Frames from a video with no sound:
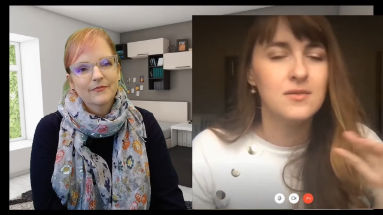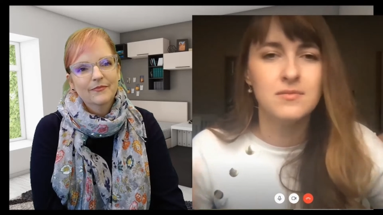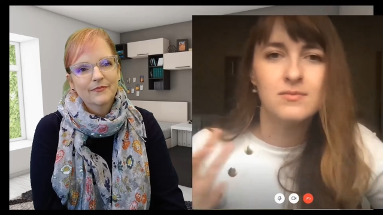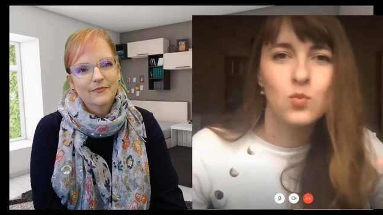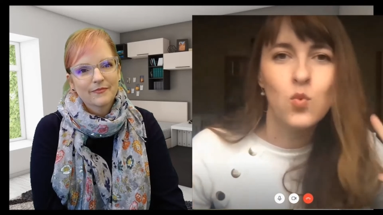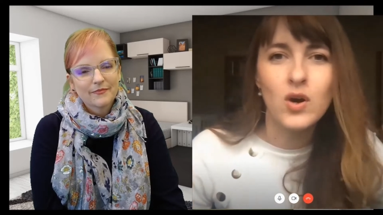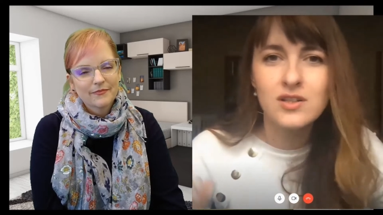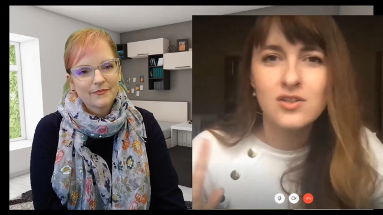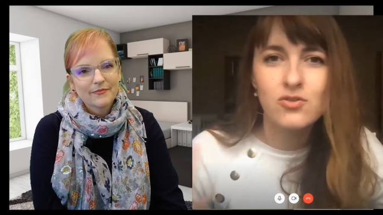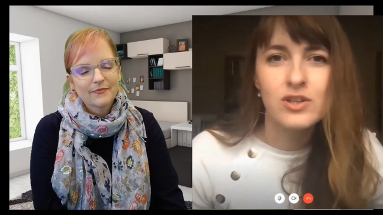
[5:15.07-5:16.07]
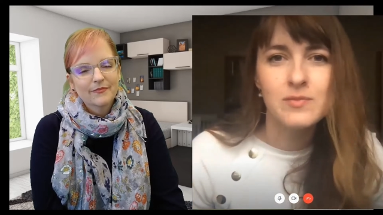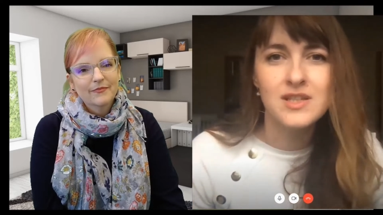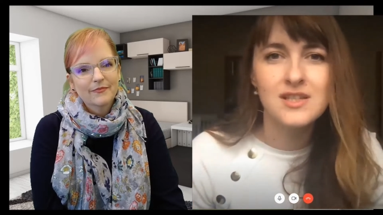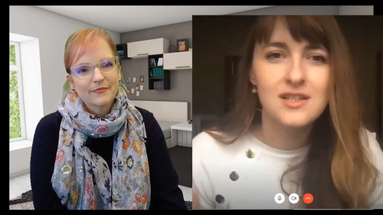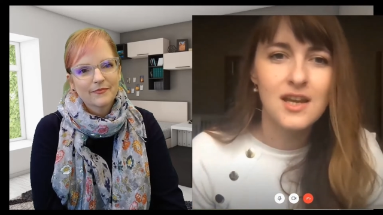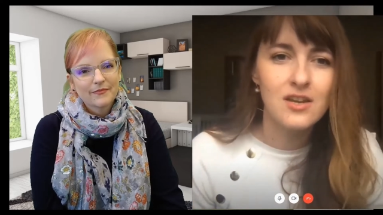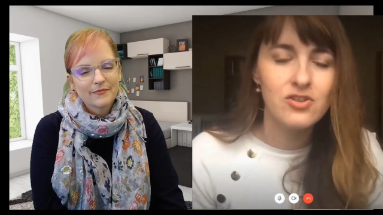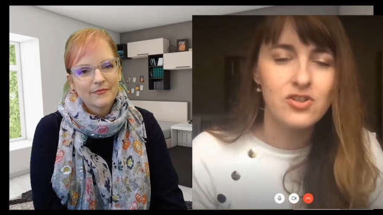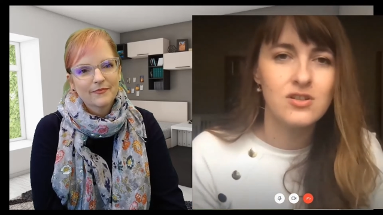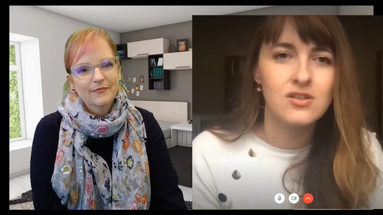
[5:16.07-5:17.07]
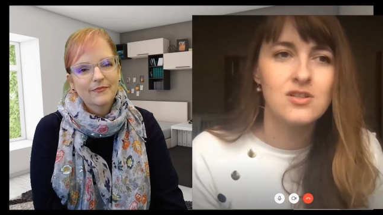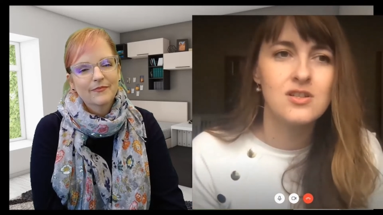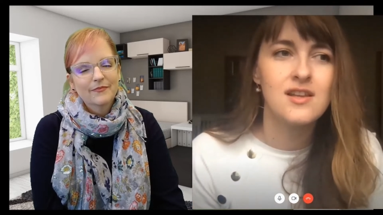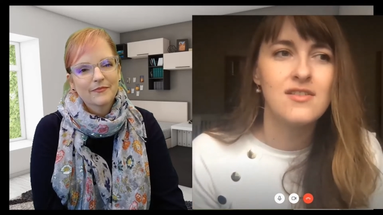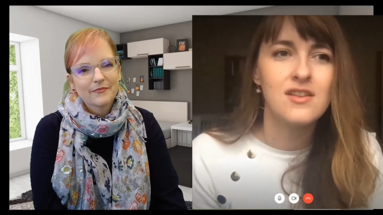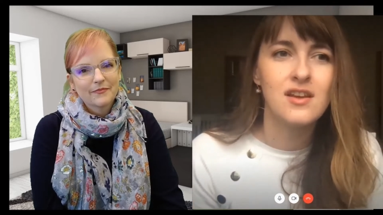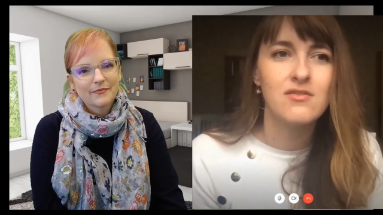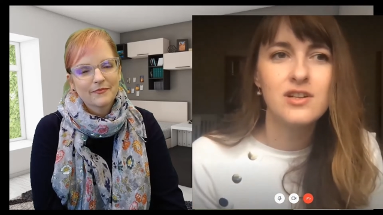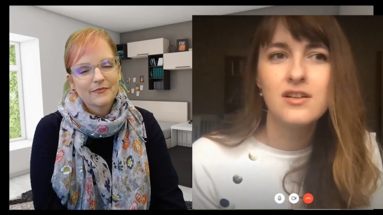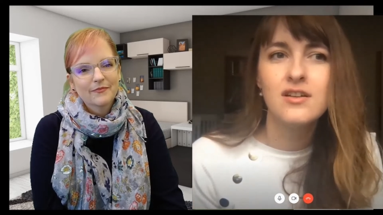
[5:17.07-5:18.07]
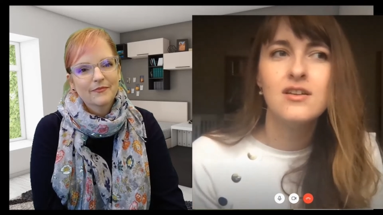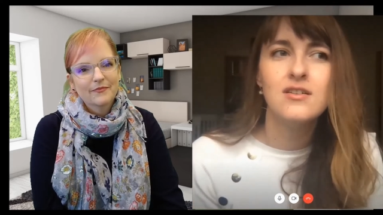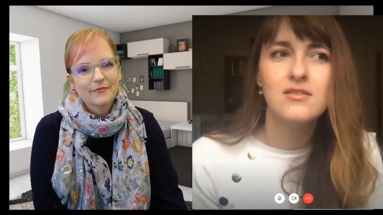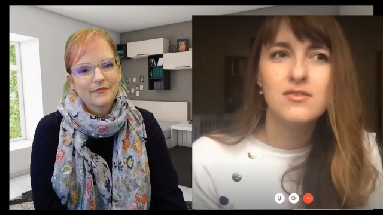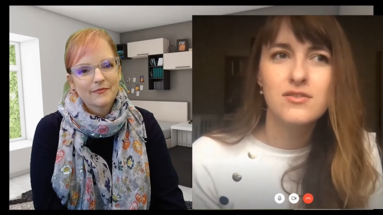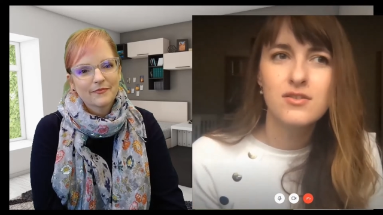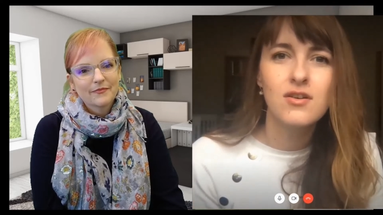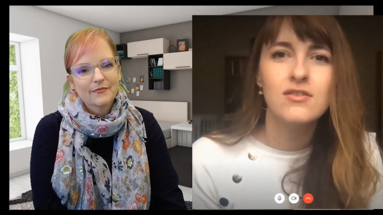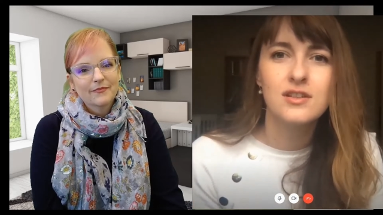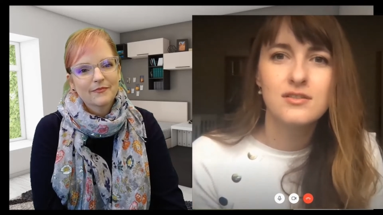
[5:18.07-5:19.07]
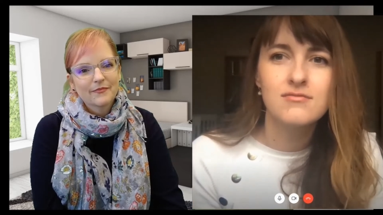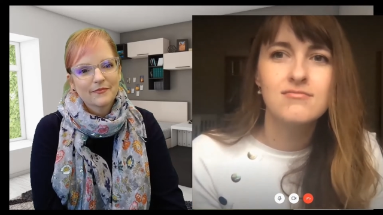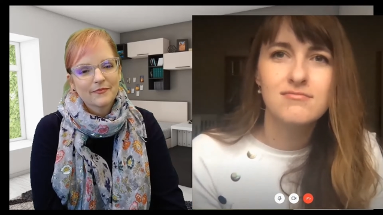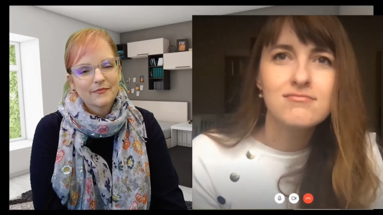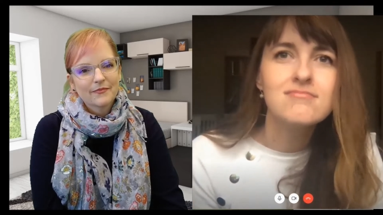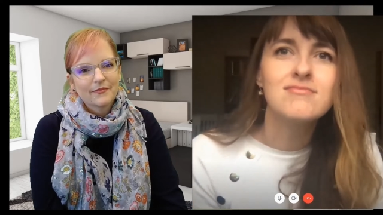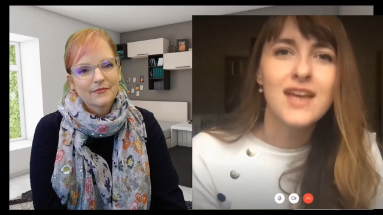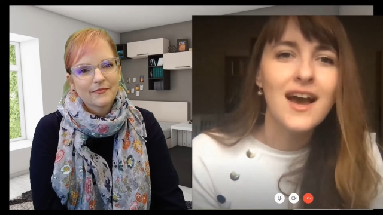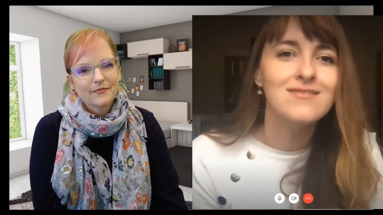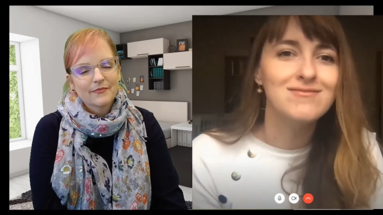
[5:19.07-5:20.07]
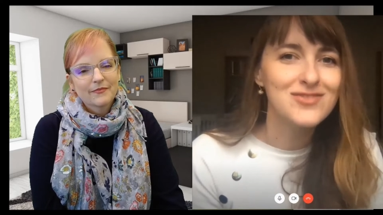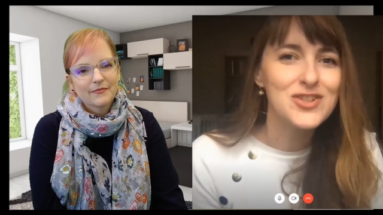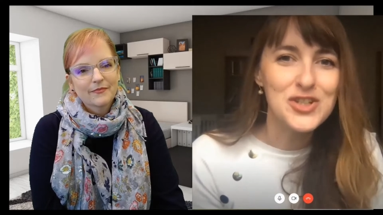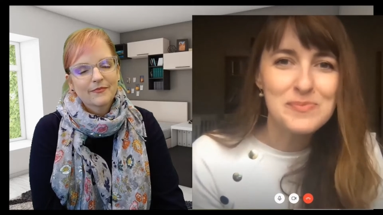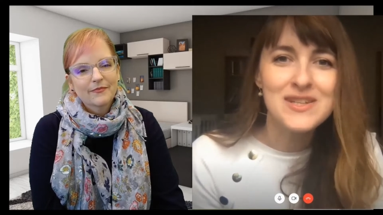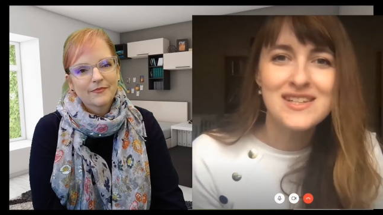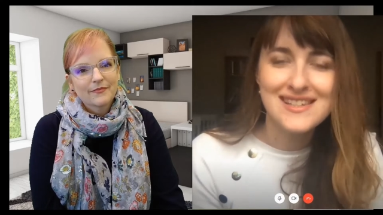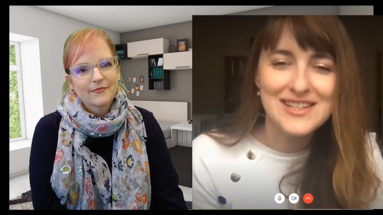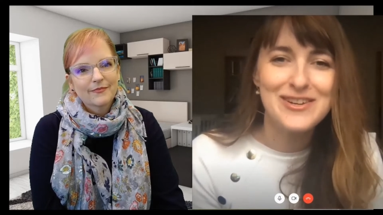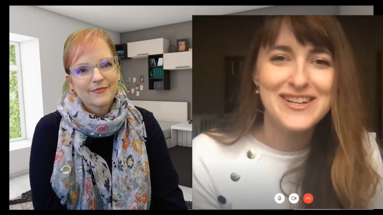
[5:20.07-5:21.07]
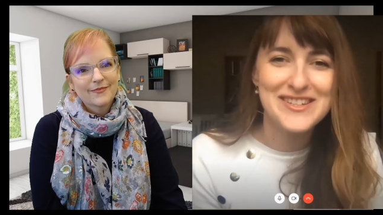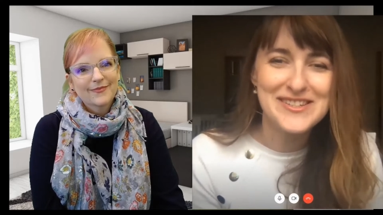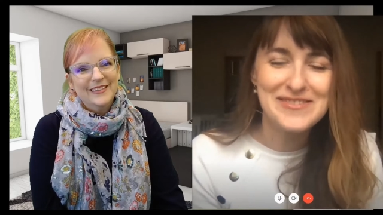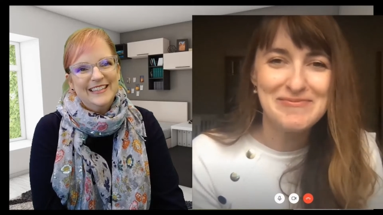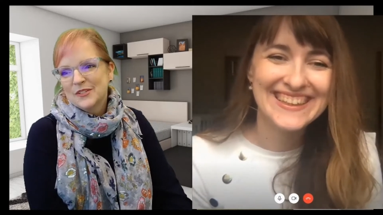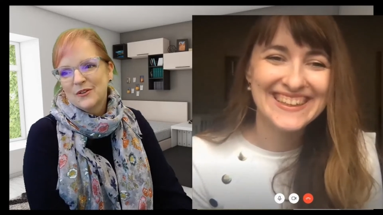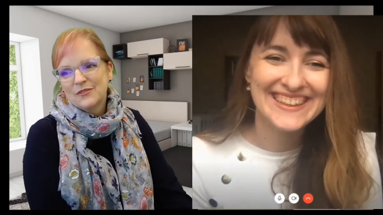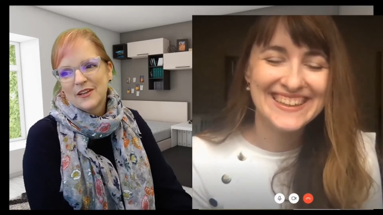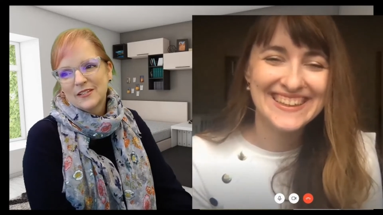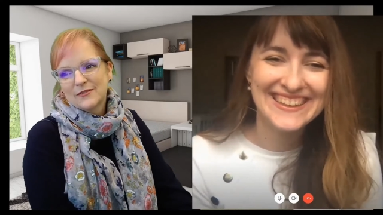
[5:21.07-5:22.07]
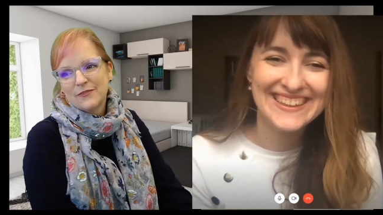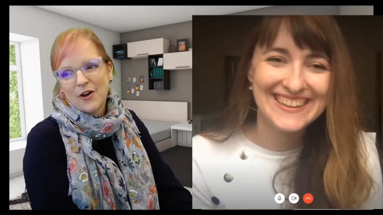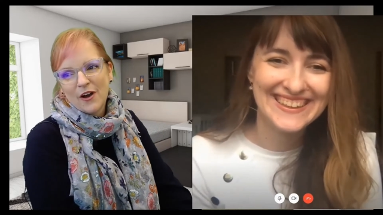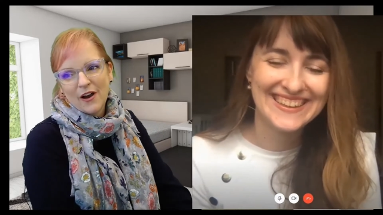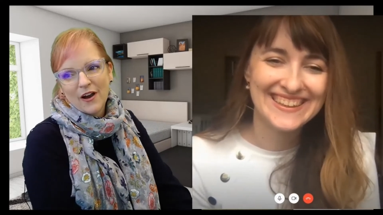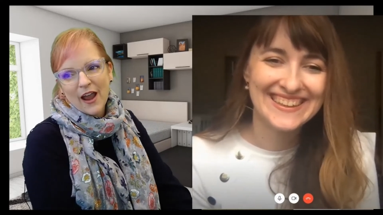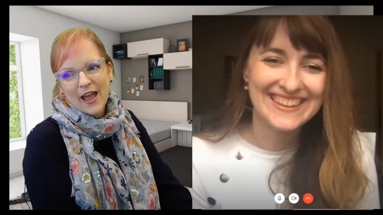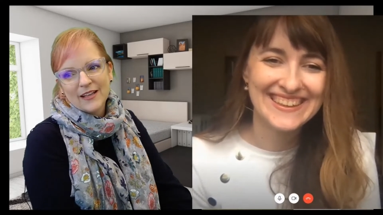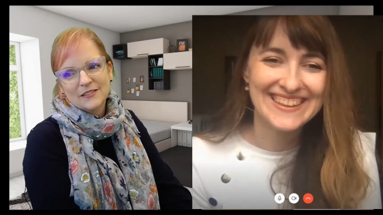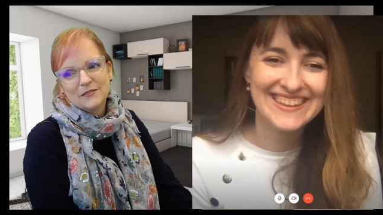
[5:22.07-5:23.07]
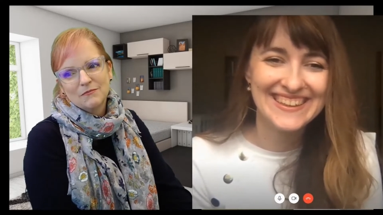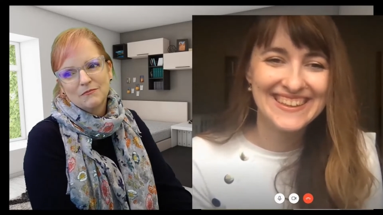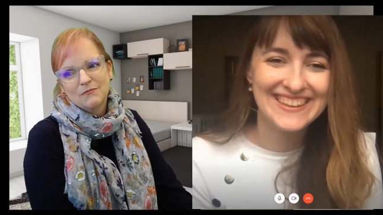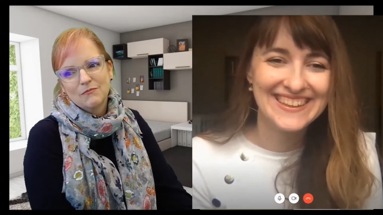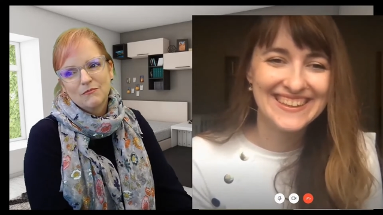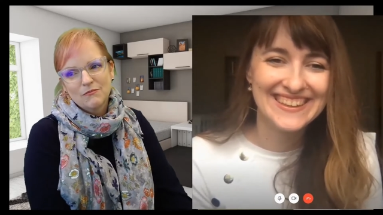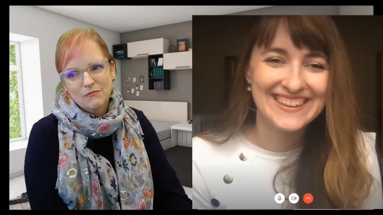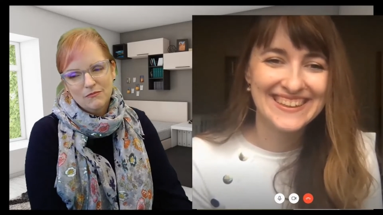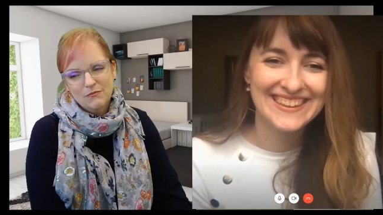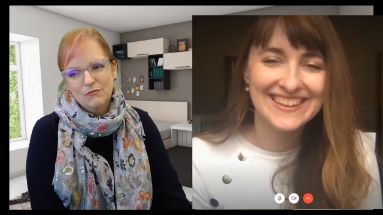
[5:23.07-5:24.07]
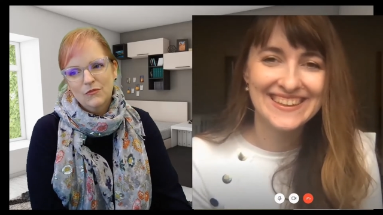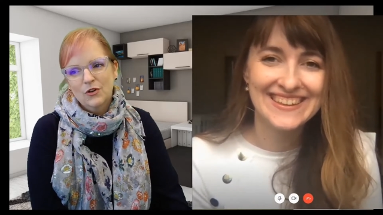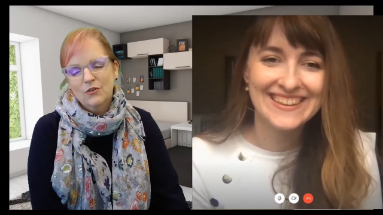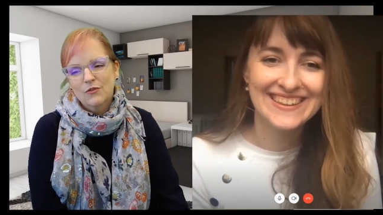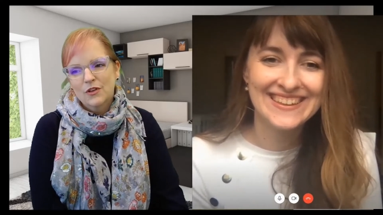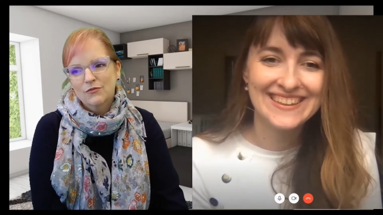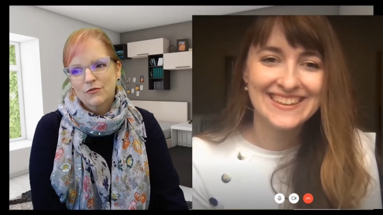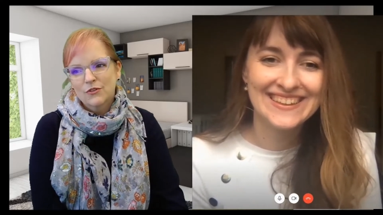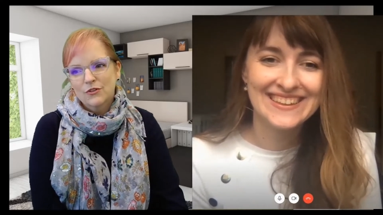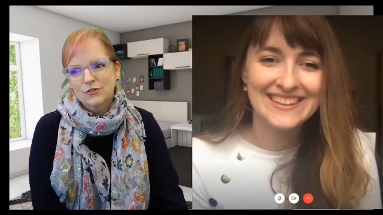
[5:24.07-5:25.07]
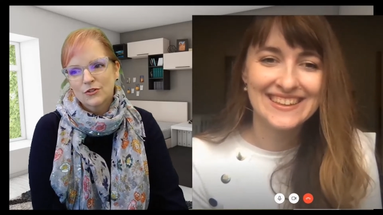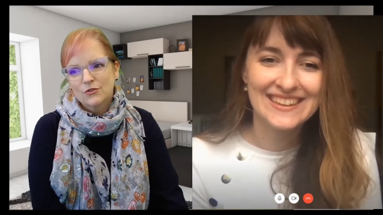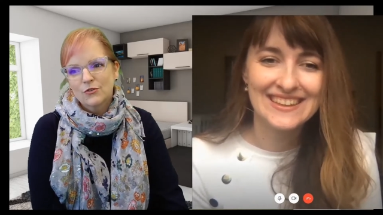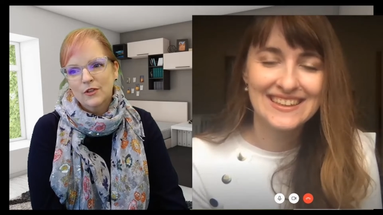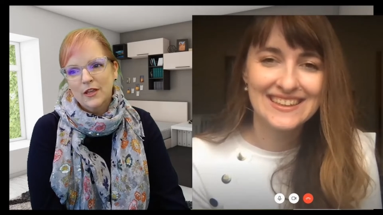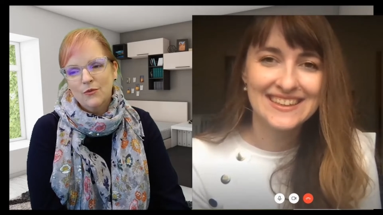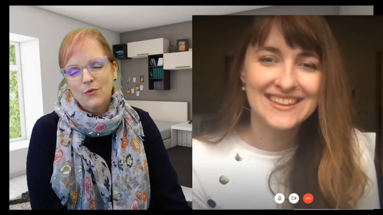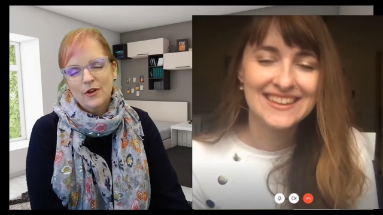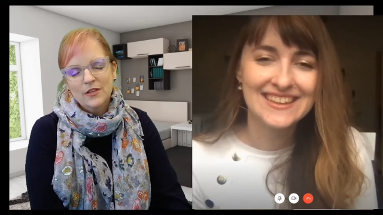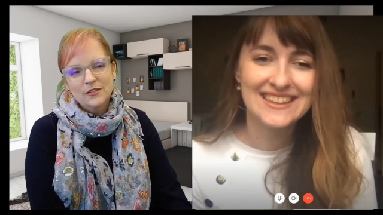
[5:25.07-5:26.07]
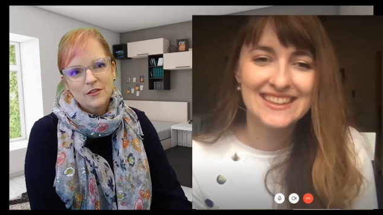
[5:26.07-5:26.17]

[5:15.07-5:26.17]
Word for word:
Speaker 1: water treatment stations, then they really thought that, yeah, she's being
Speaker 2: serious. So thus far, as you're going through your schooling, what is